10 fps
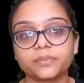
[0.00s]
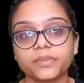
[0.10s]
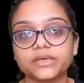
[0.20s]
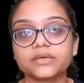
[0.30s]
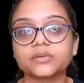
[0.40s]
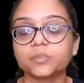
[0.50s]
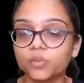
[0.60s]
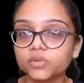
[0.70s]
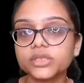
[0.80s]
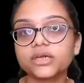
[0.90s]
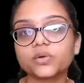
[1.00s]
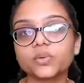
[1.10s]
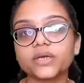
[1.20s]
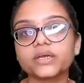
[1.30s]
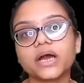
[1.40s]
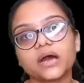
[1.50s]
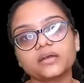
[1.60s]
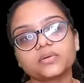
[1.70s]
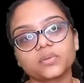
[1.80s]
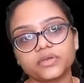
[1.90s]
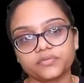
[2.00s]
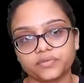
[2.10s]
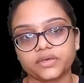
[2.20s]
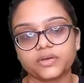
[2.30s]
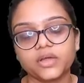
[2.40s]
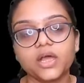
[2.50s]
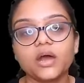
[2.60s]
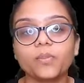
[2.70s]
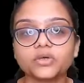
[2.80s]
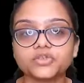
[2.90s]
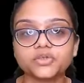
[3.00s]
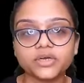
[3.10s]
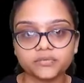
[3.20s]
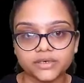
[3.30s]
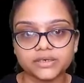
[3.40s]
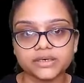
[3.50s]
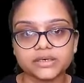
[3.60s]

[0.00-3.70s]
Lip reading: but both included are postulate 1.